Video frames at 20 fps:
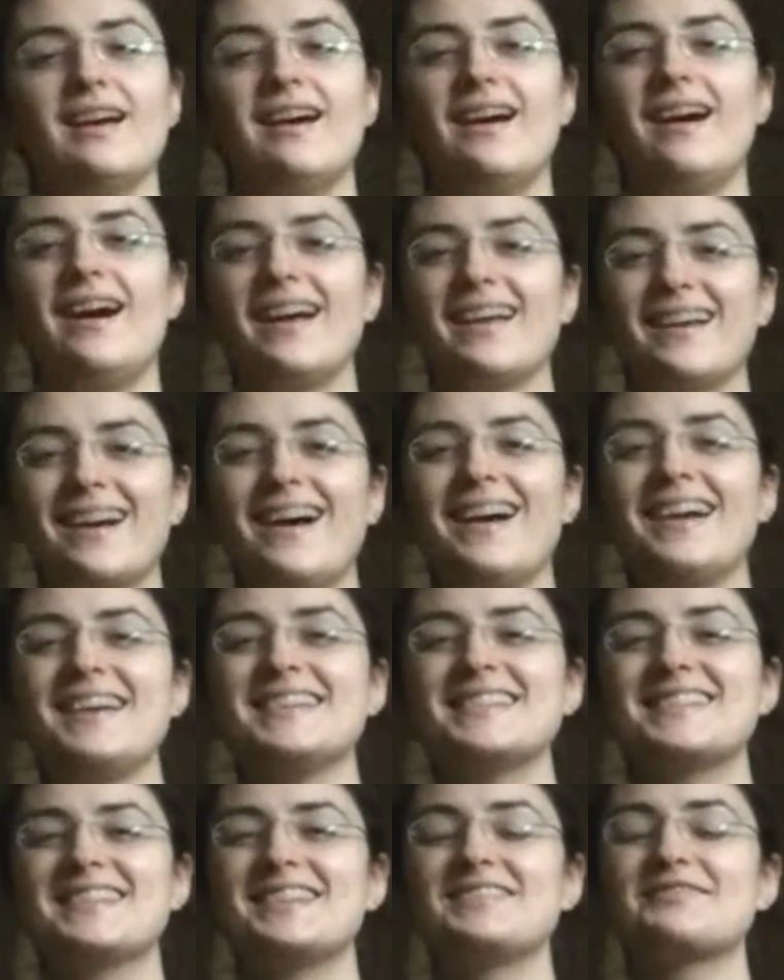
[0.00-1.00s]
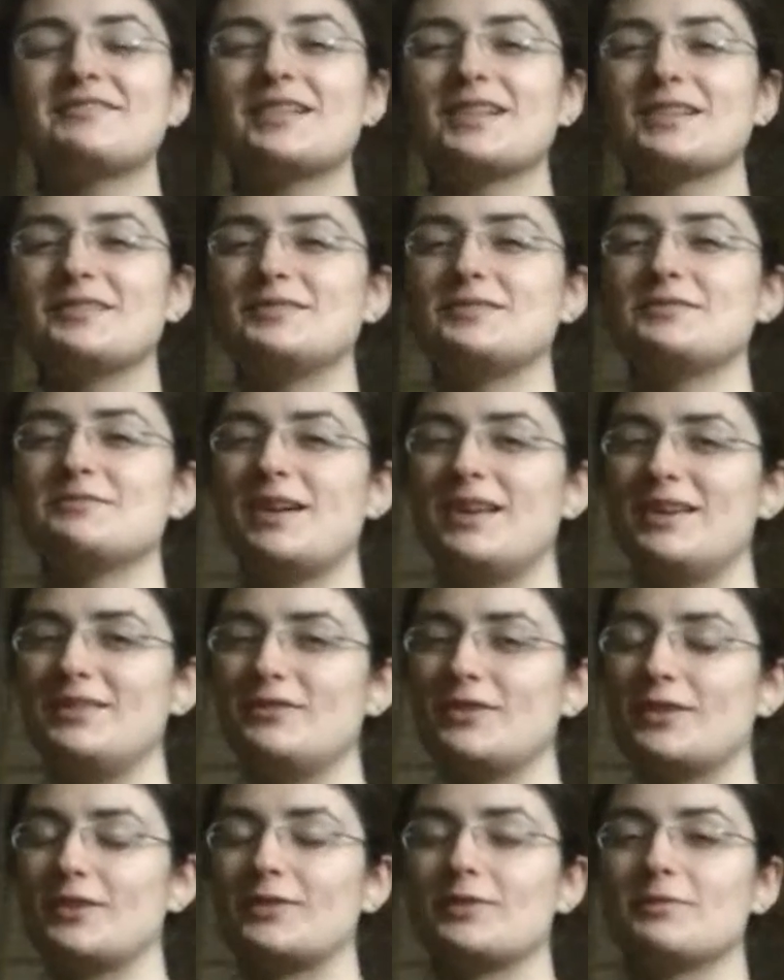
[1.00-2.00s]
Hi guys, and welcome to my
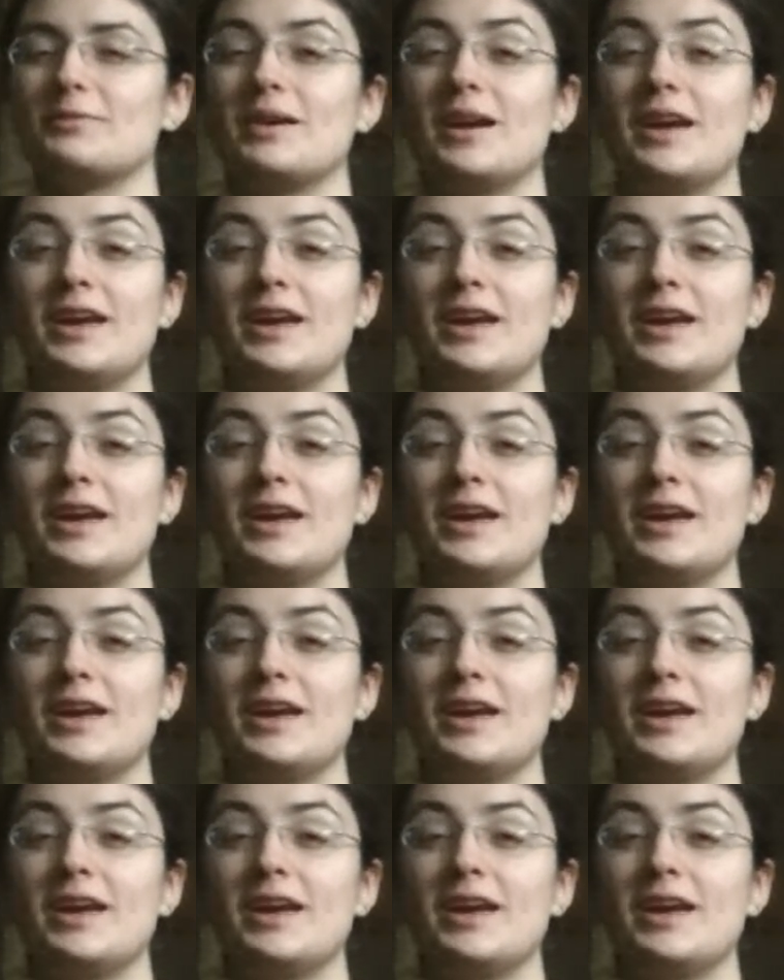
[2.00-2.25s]
living room.